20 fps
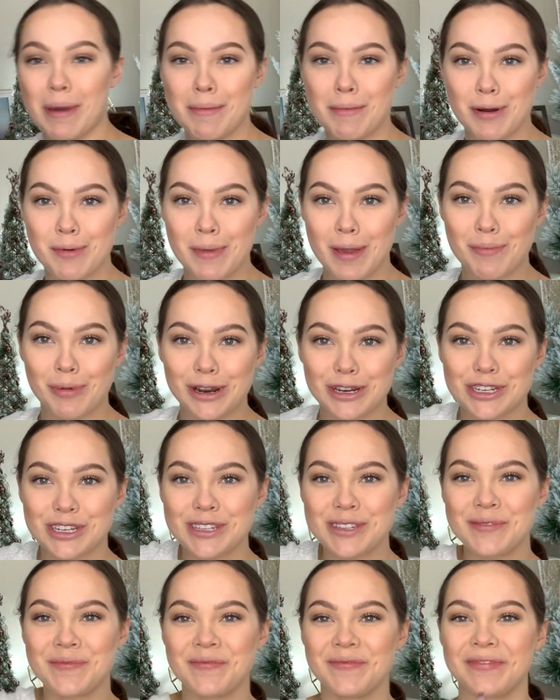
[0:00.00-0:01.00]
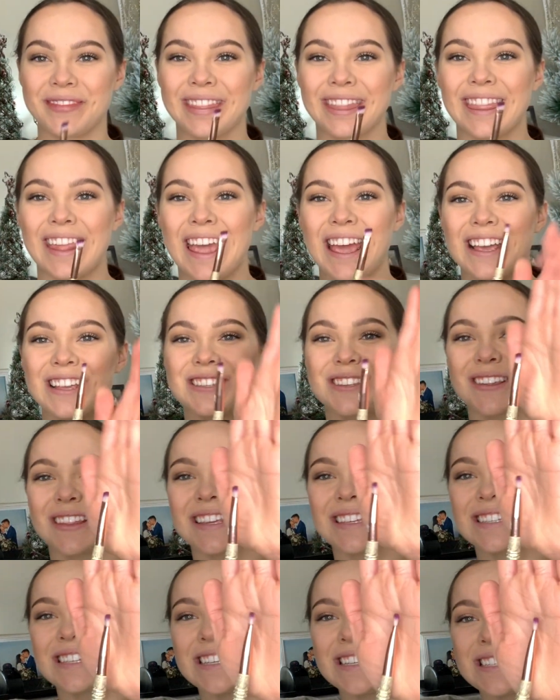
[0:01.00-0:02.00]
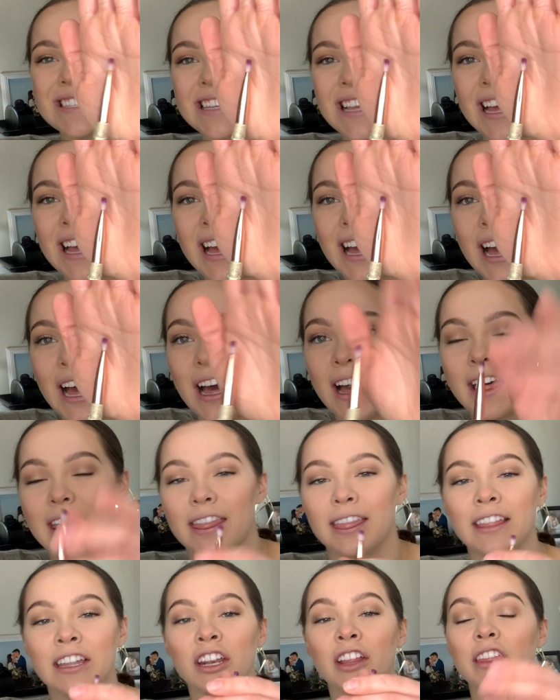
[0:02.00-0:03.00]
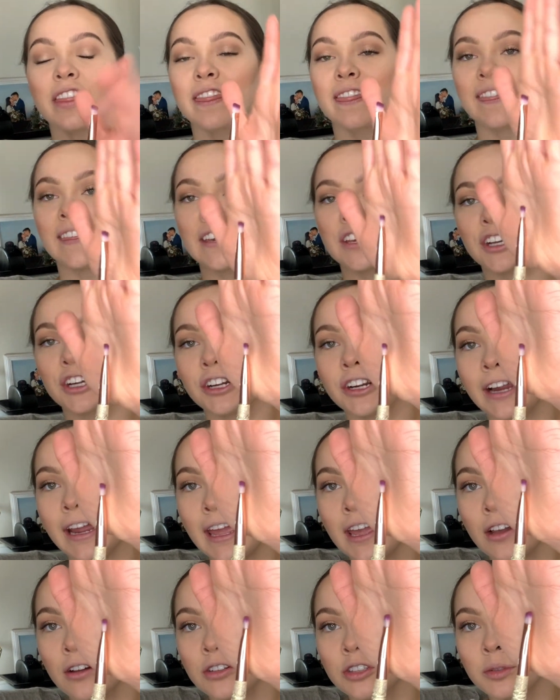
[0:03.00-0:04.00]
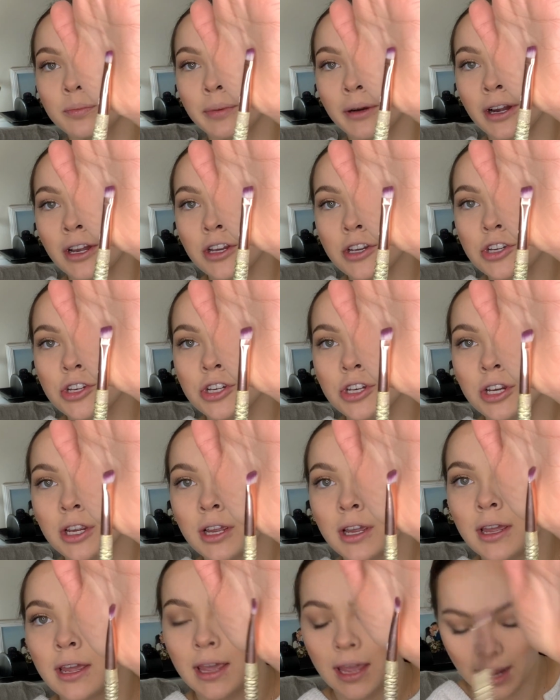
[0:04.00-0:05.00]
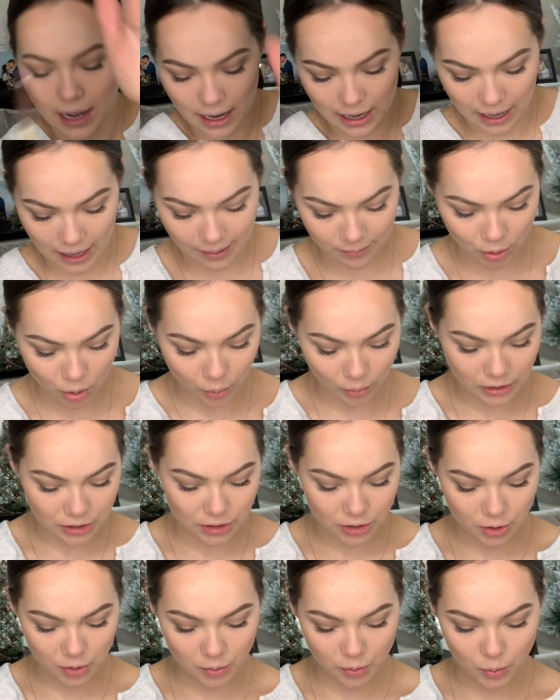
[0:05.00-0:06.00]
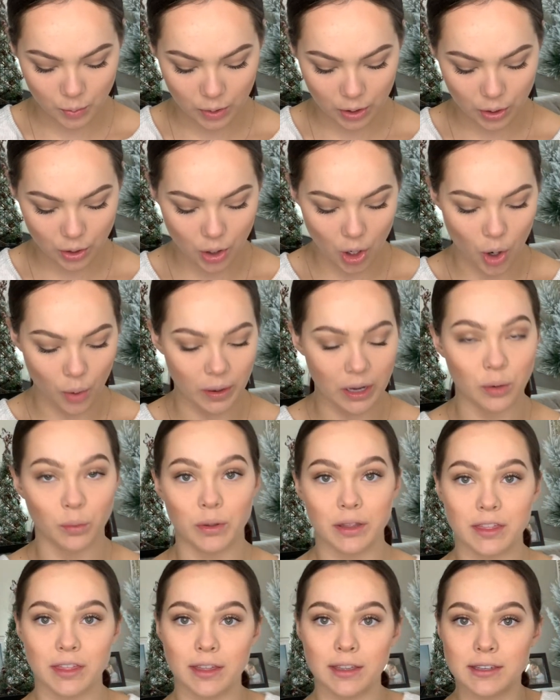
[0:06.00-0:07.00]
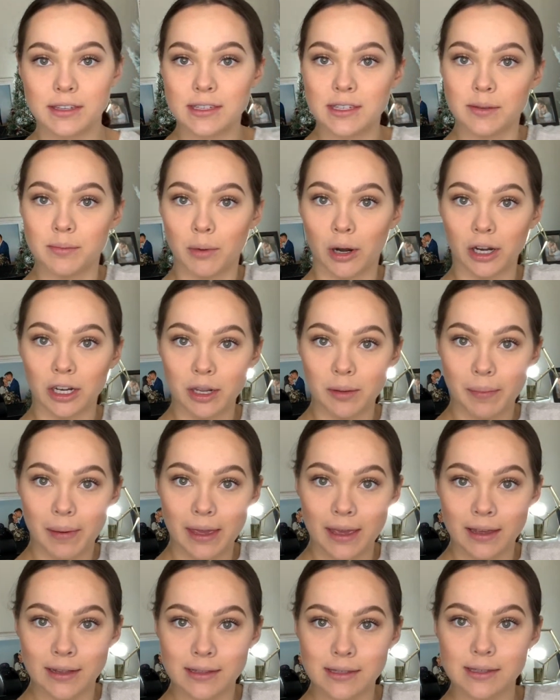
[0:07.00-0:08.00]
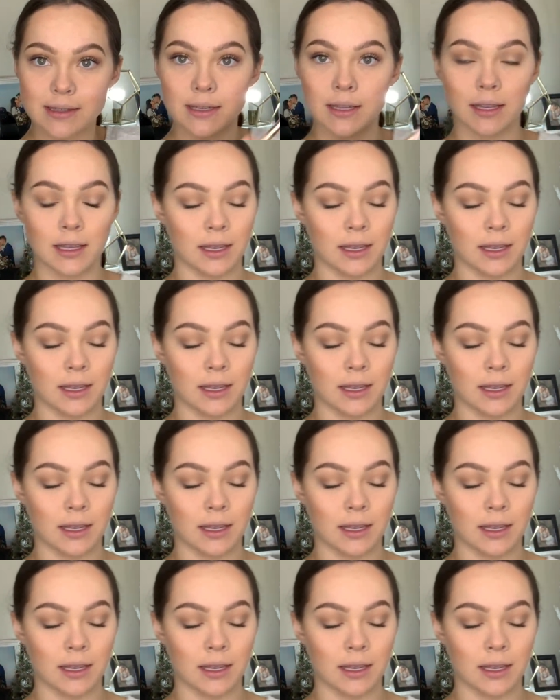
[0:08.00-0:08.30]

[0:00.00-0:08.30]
mermaid brushes. So this is a little thicker angled brush, and I'm going to go in with Smarty Pants,